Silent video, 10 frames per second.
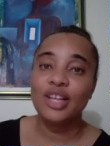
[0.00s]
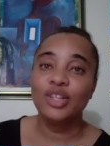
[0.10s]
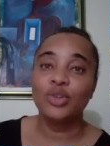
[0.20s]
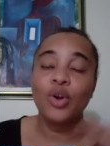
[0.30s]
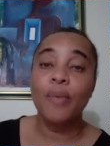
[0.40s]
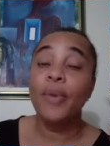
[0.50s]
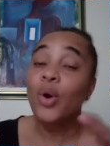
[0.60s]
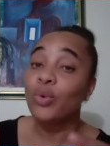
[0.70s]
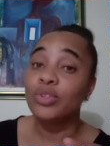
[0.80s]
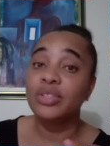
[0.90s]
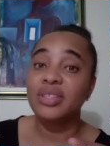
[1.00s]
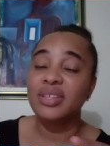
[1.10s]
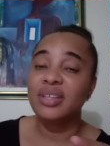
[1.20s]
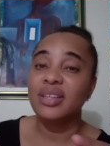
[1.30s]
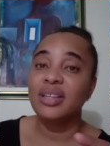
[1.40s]
to come out,
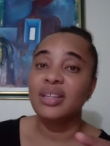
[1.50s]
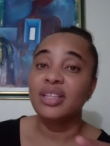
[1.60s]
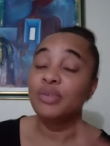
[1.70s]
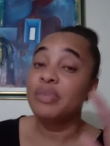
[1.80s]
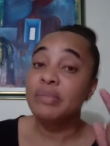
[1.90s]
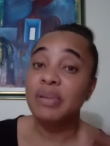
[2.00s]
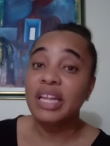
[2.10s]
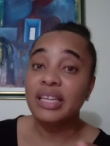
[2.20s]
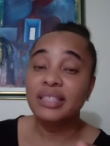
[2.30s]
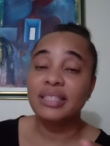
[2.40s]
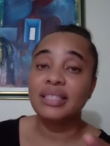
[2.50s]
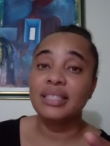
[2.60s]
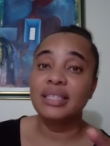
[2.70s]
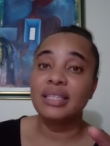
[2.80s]
to be blessed,